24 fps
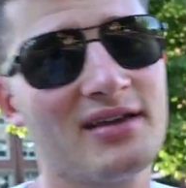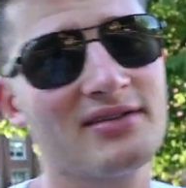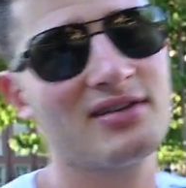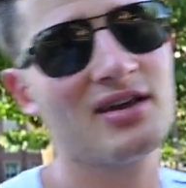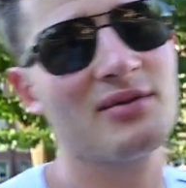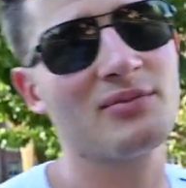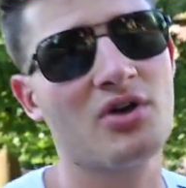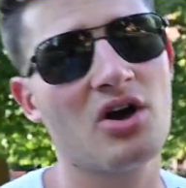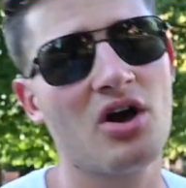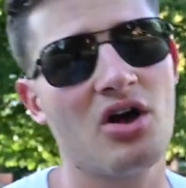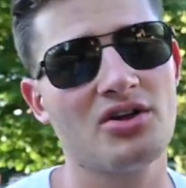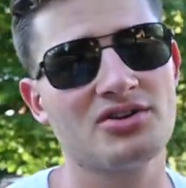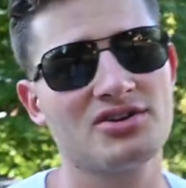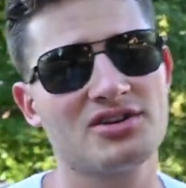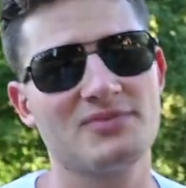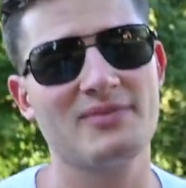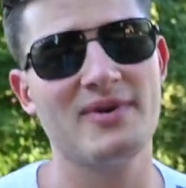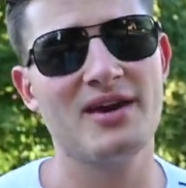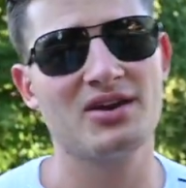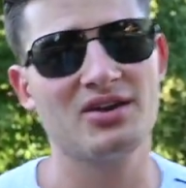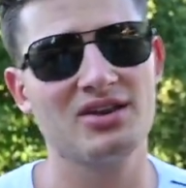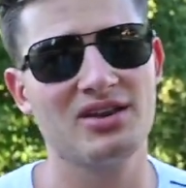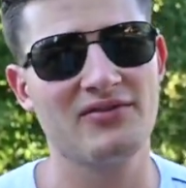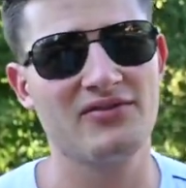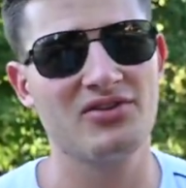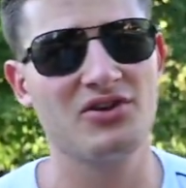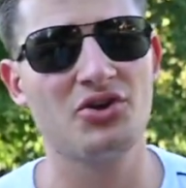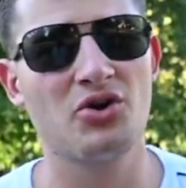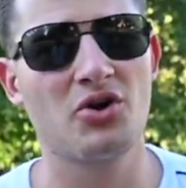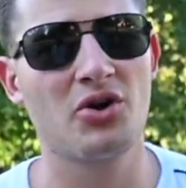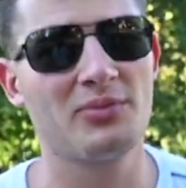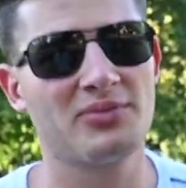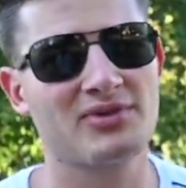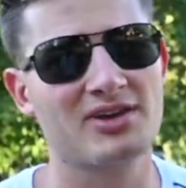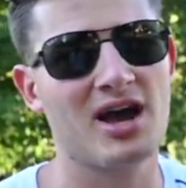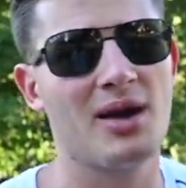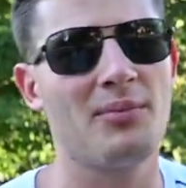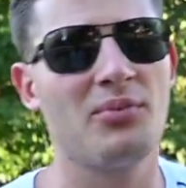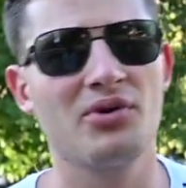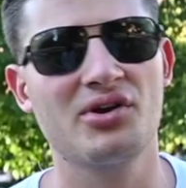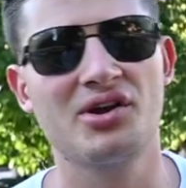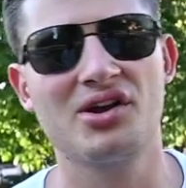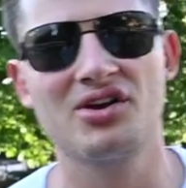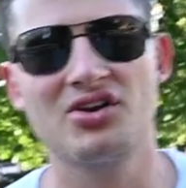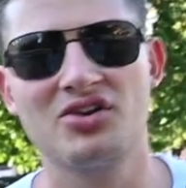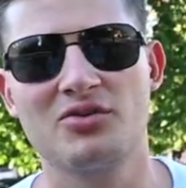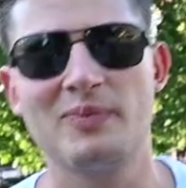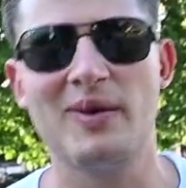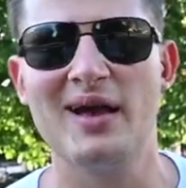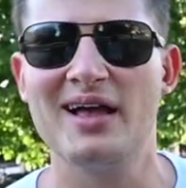Some colleges make you live in the dorms a couple years.